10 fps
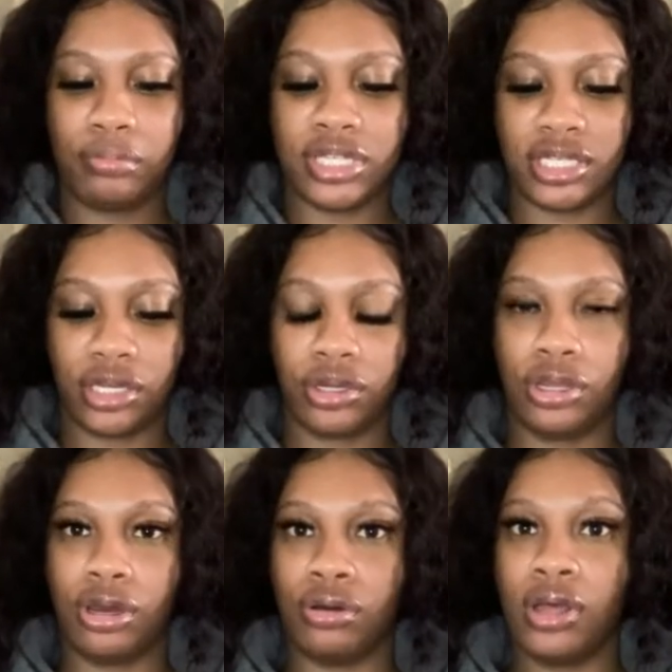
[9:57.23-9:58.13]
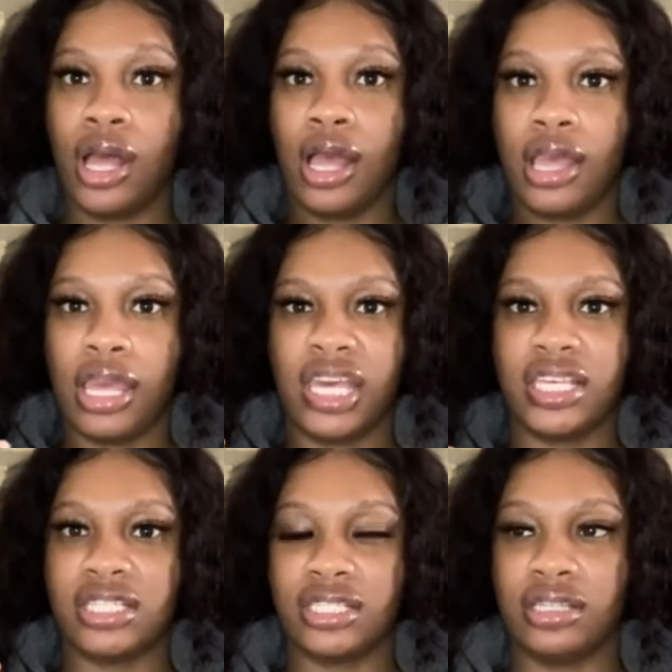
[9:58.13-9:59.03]
material
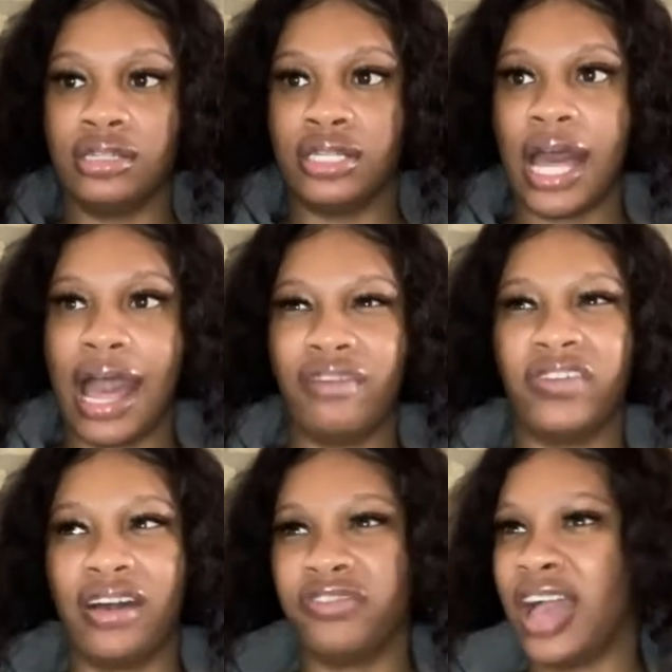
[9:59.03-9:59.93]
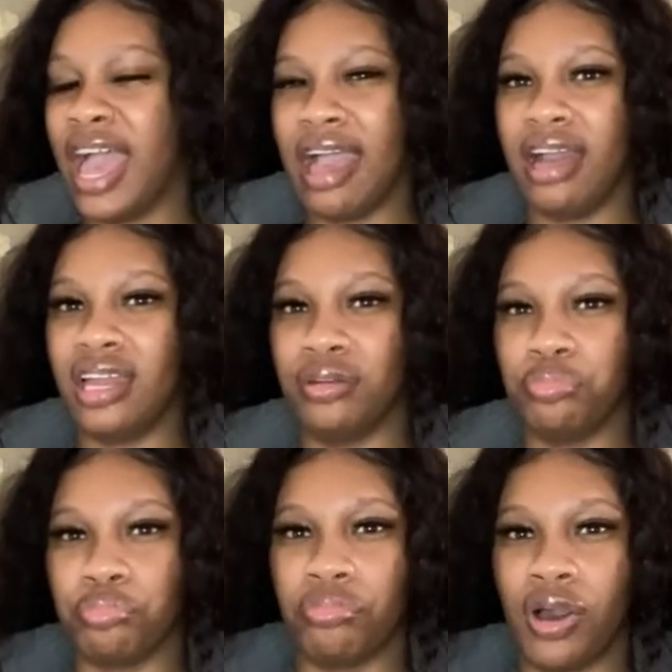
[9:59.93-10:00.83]
is not, I've had
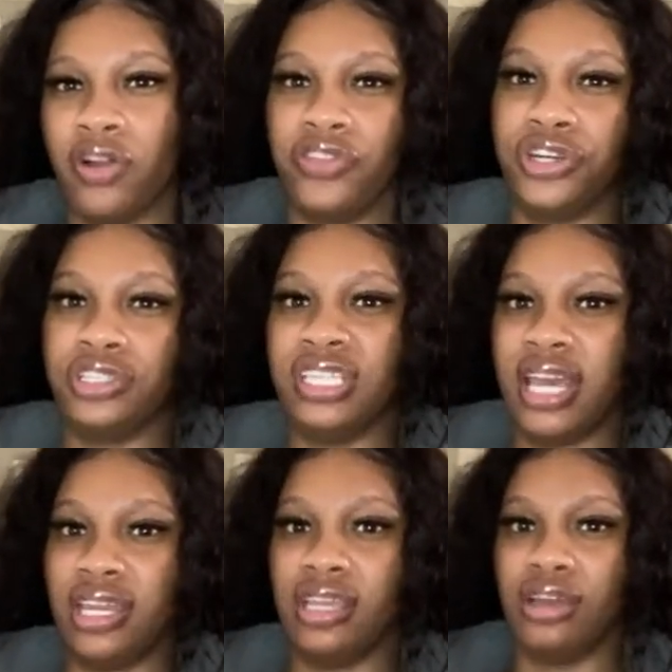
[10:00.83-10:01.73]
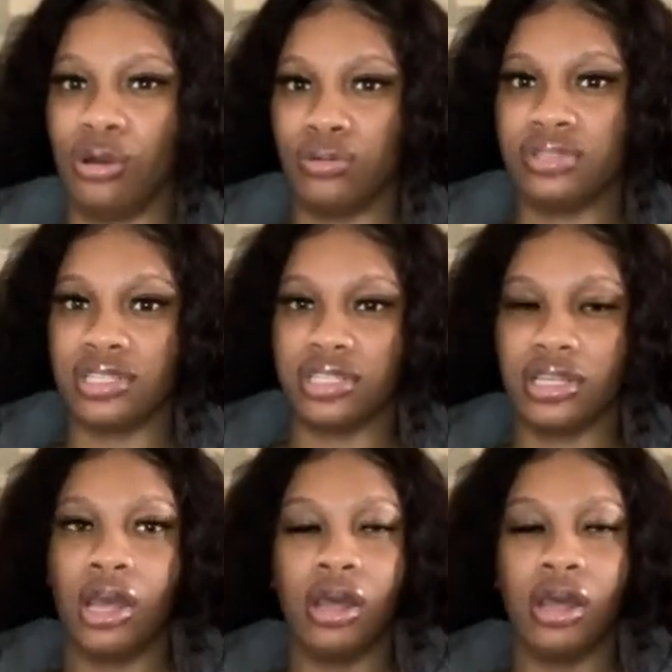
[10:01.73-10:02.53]
other teddy coats and